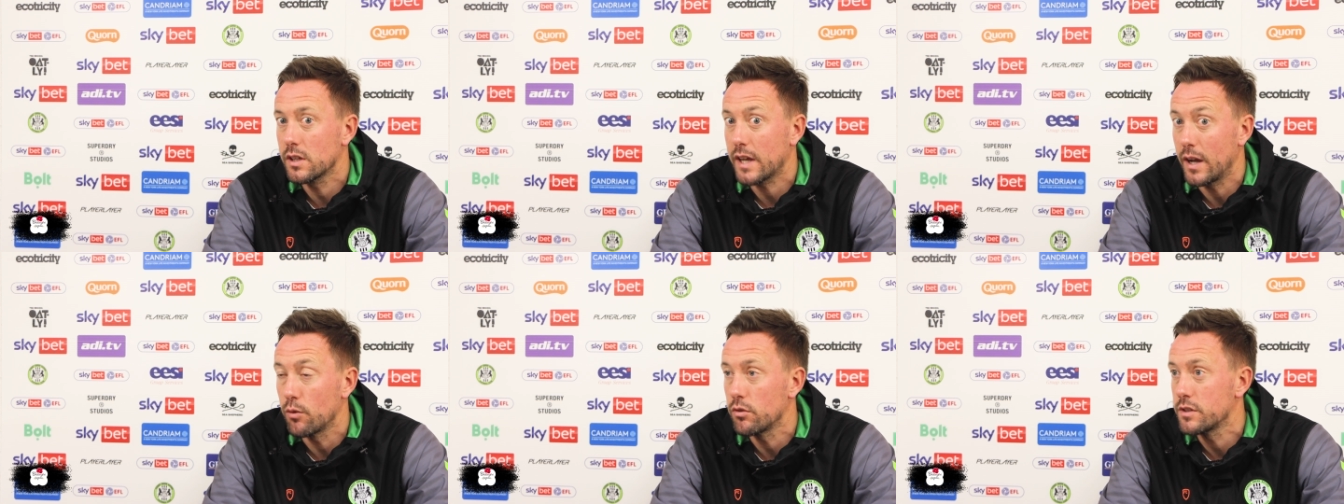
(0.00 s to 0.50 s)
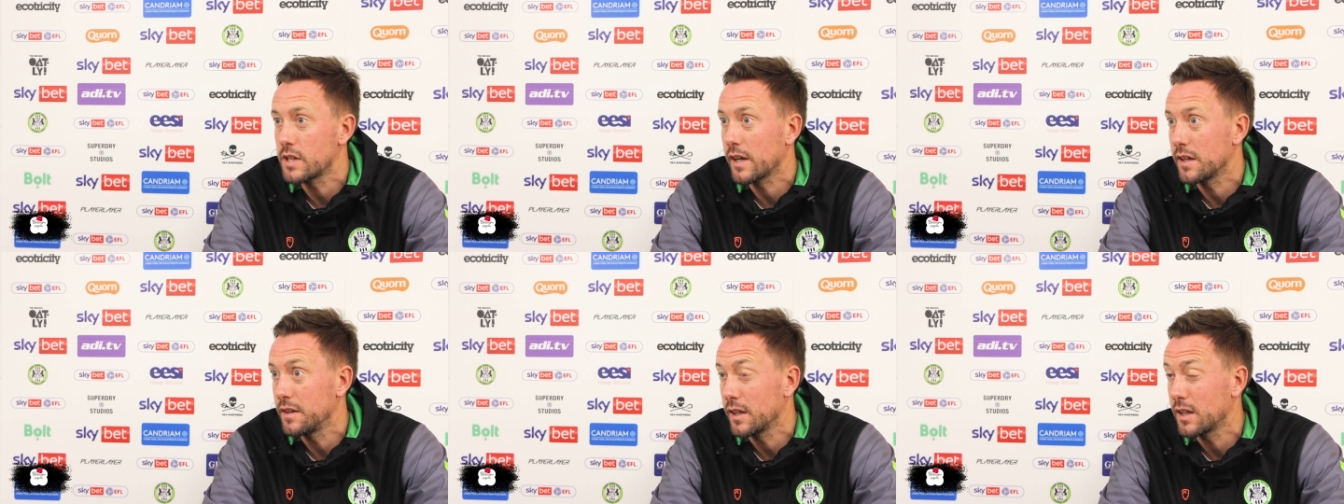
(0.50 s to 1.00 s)

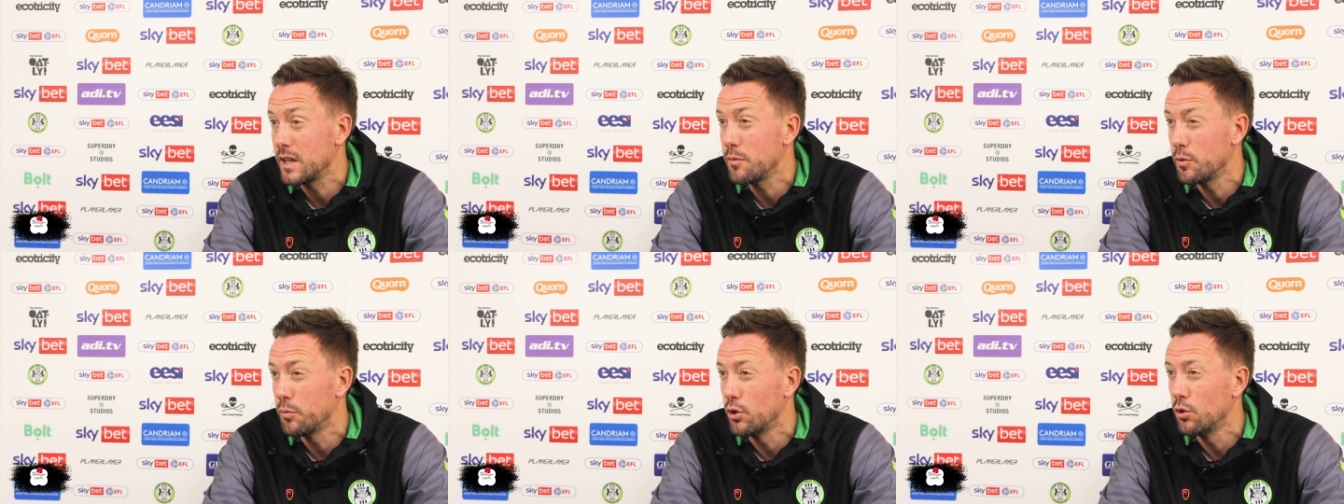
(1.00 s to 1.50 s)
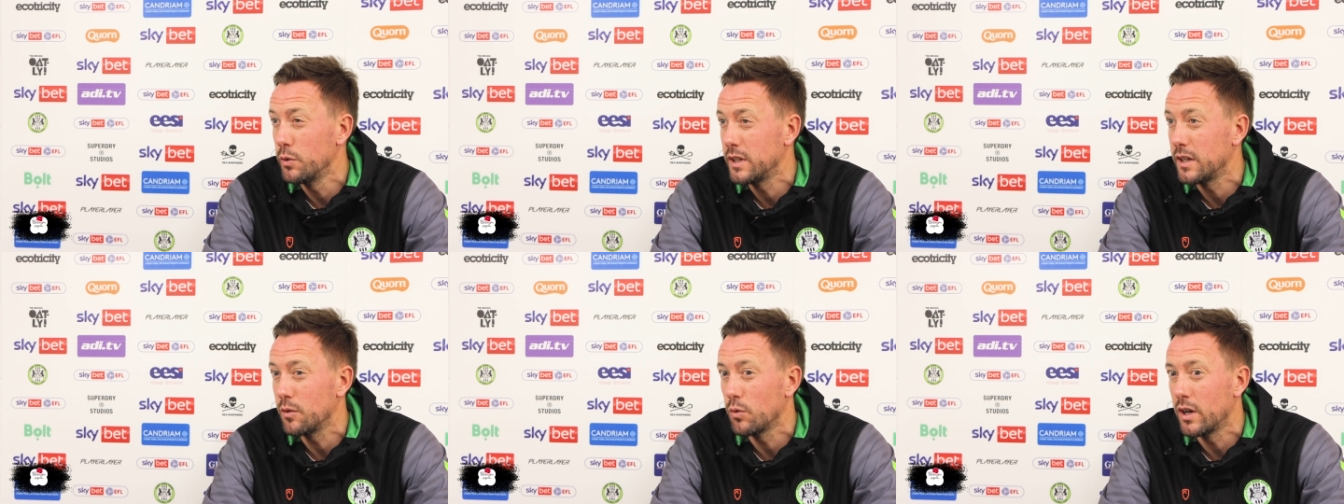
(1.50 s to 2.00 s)
counter-attack and then keep the ball, we
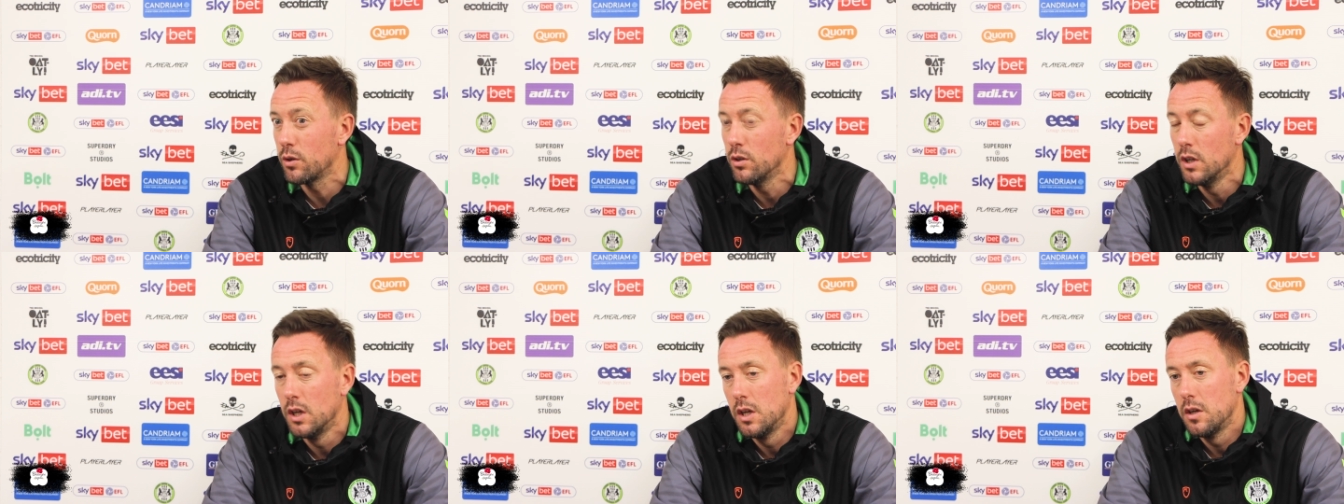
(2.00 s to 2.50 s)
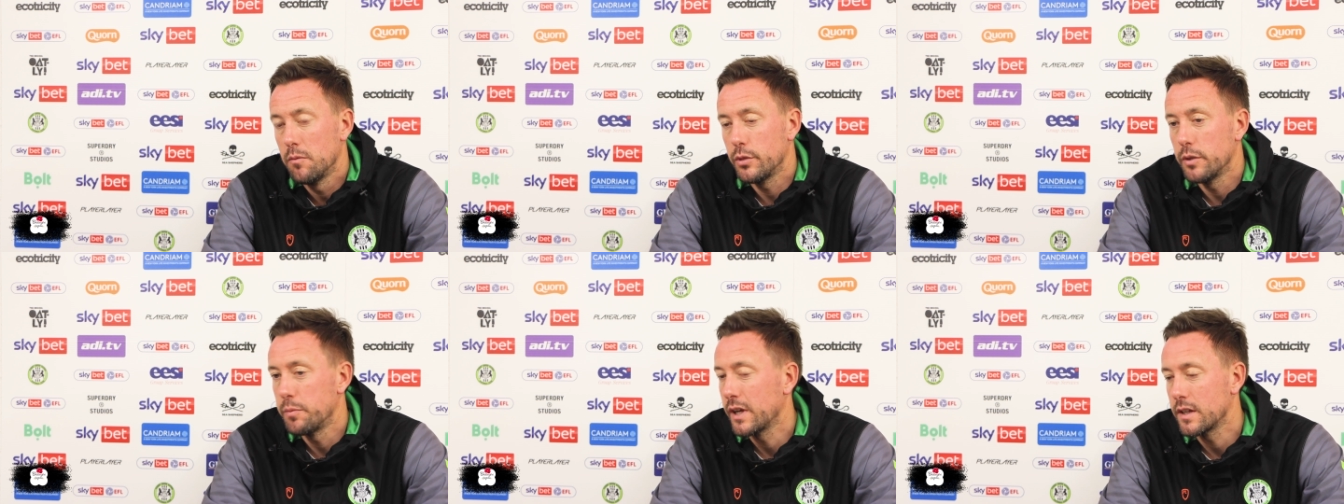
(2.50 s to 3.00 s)
did it well.
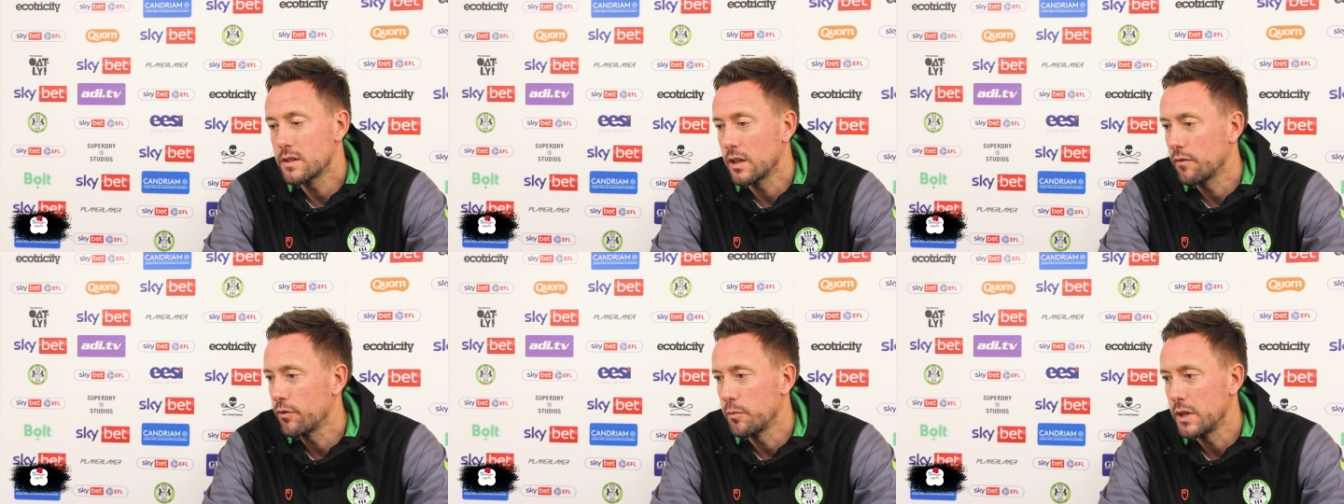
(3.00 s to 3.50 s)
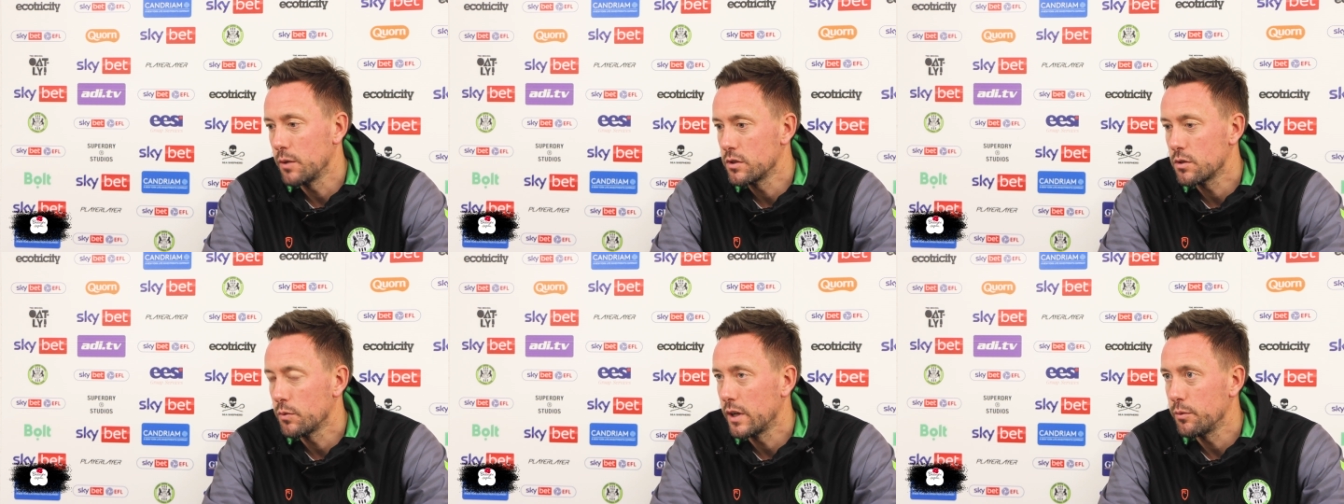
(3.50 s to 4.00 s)
But the biggest thing for me
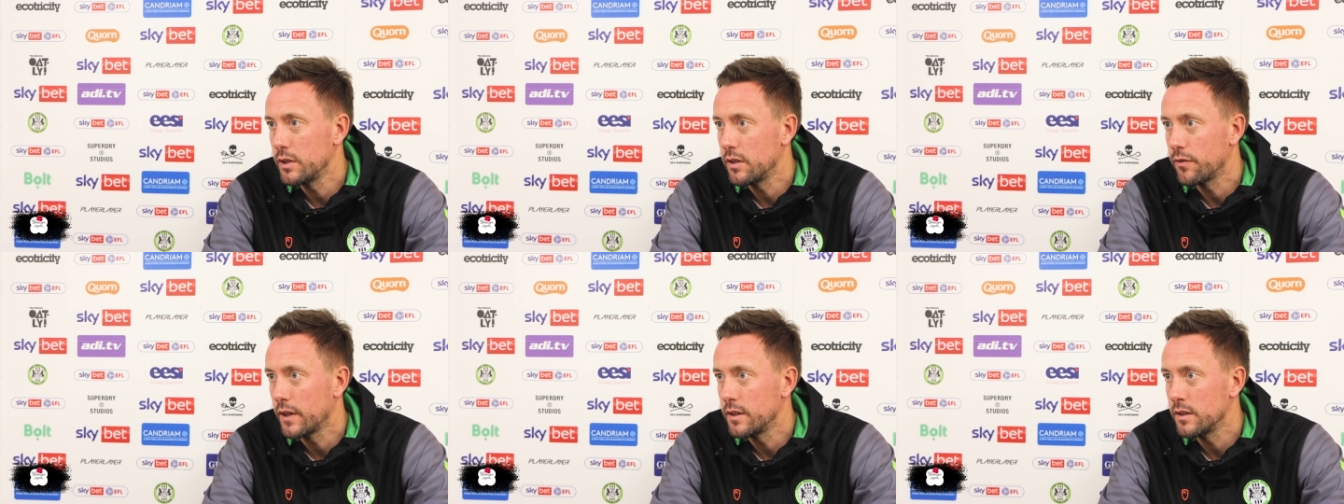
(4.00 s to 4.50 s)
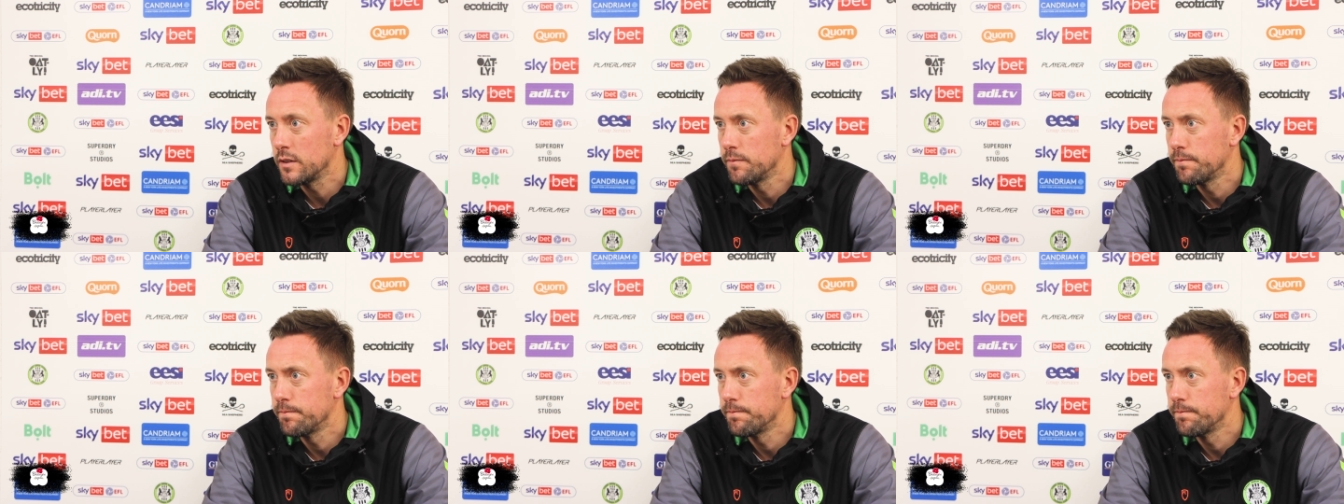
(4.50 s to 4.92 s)
was the way we defended.